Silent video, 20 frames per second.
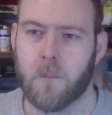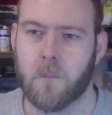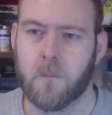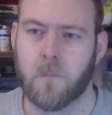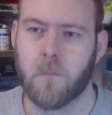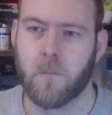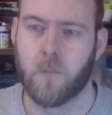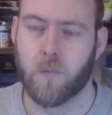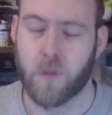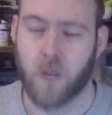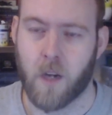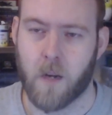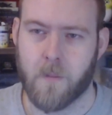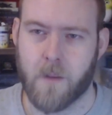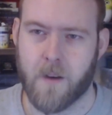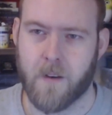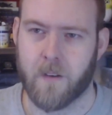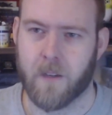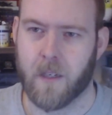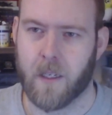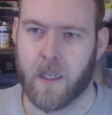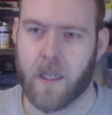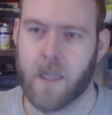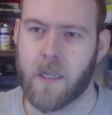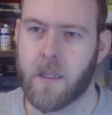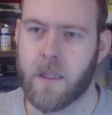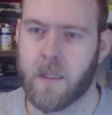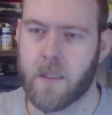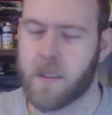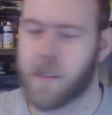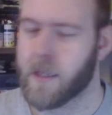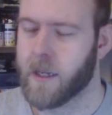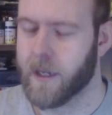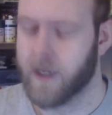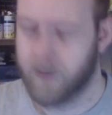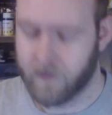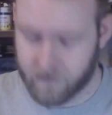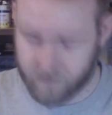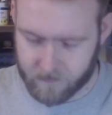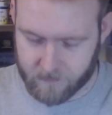primarily. So,
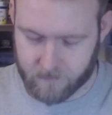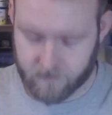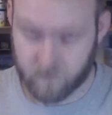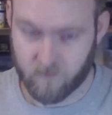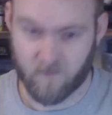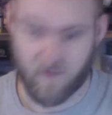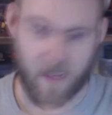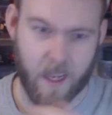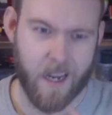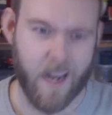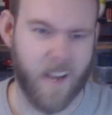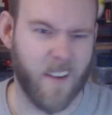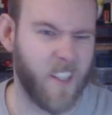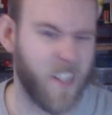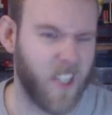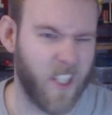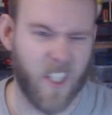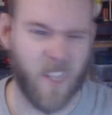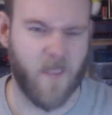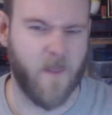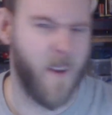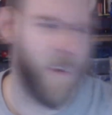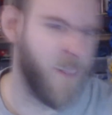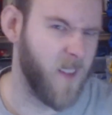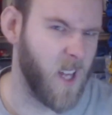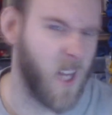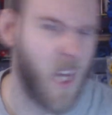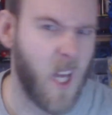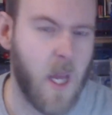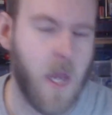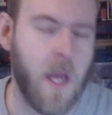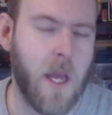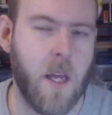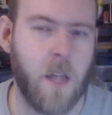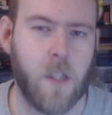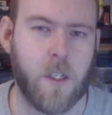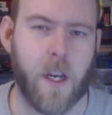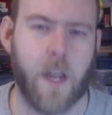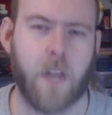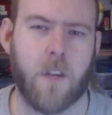you know, it's just a bit of a
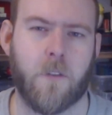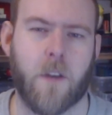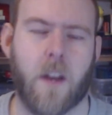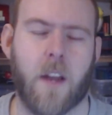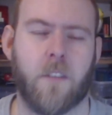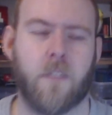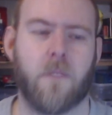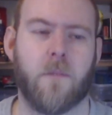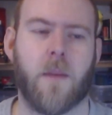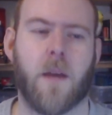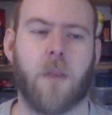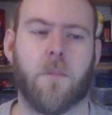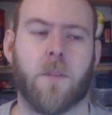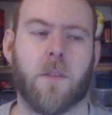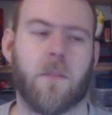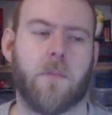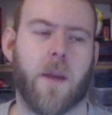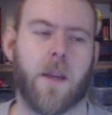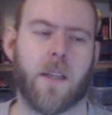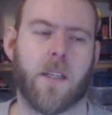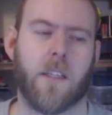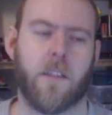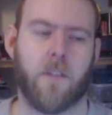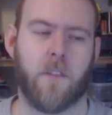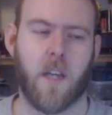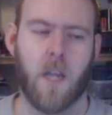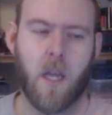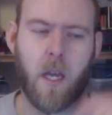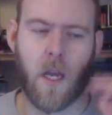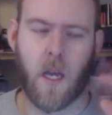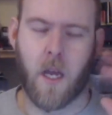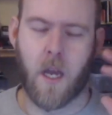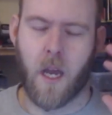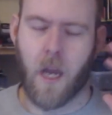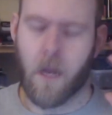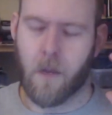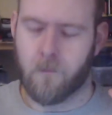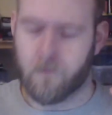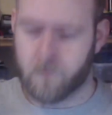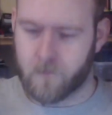change around from that perspective.
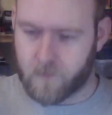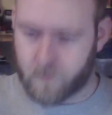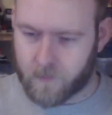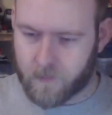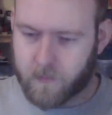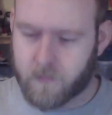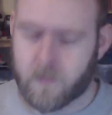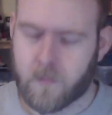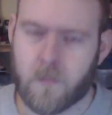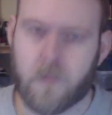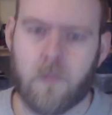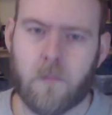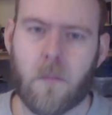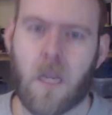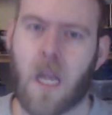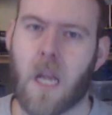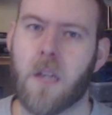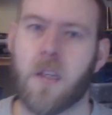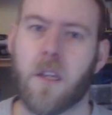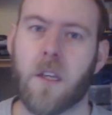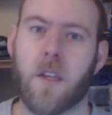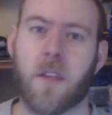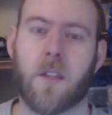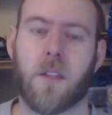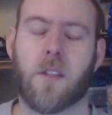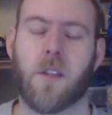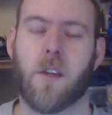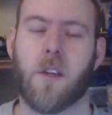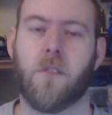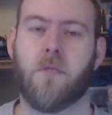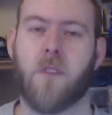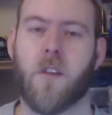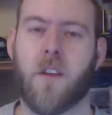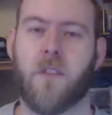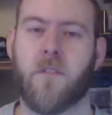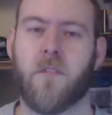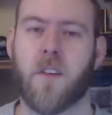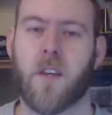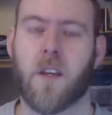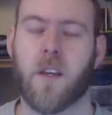And the other two
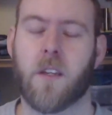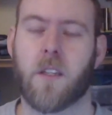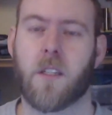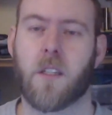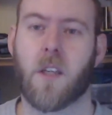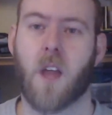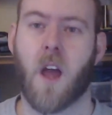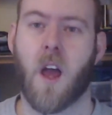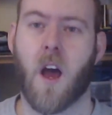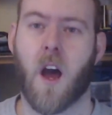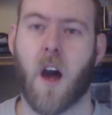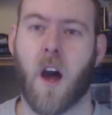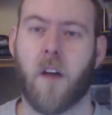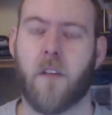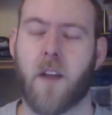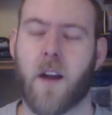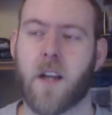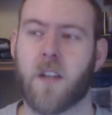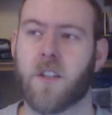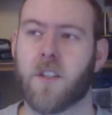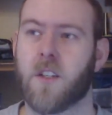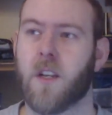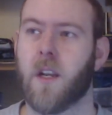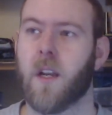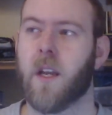reefers are actually